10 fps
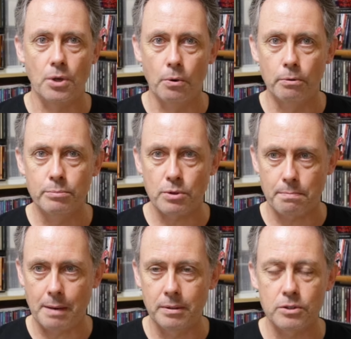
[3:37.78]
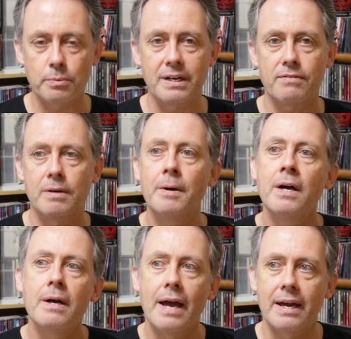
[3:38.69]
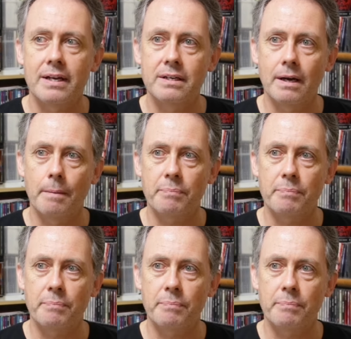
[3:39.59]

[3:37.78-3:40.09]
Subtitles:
domes or bubbles, whatever, and